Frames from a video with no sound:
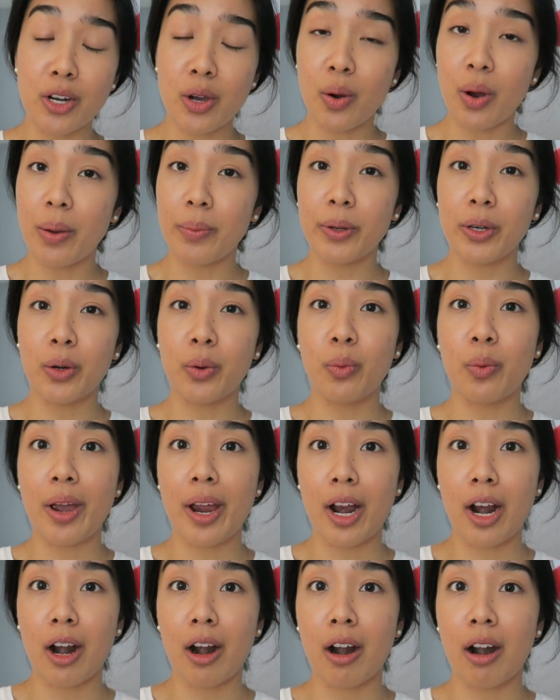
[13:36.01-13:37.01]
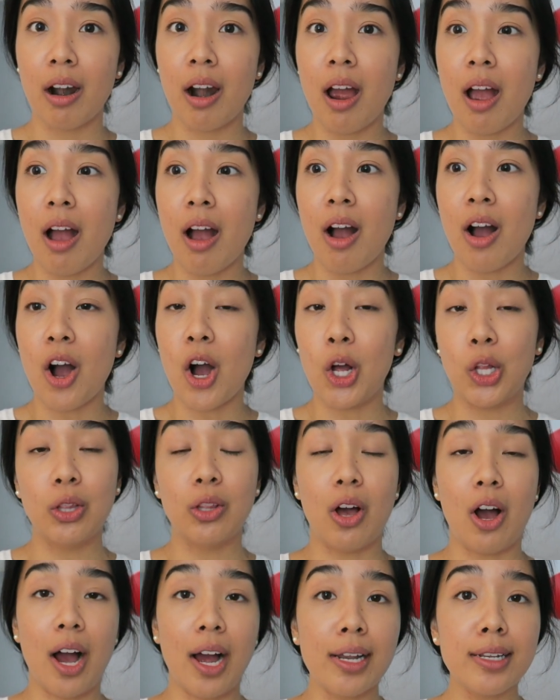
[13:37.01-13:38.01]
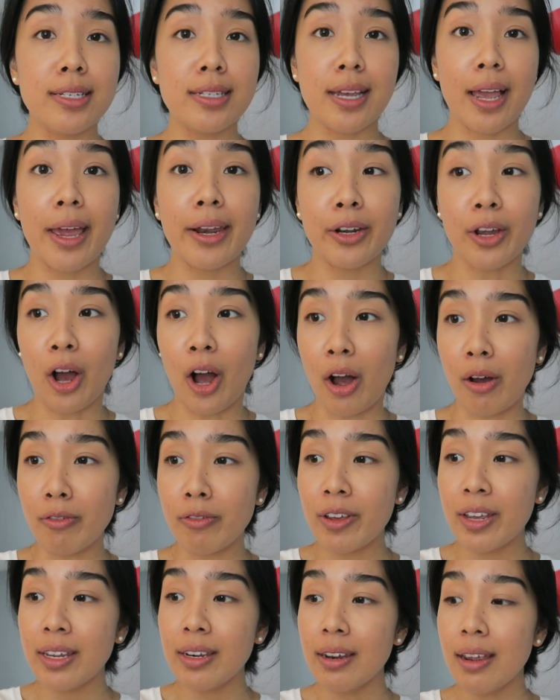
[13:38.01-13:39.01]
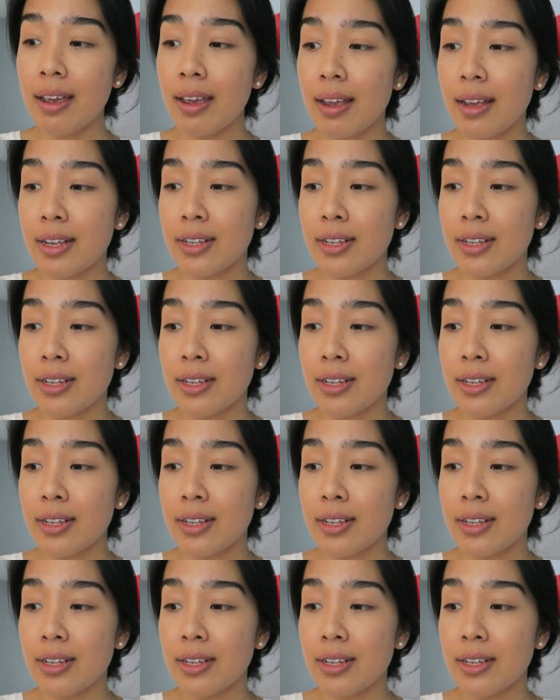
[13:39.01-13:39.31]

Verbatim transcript: know I'm gonna wear a lot and often.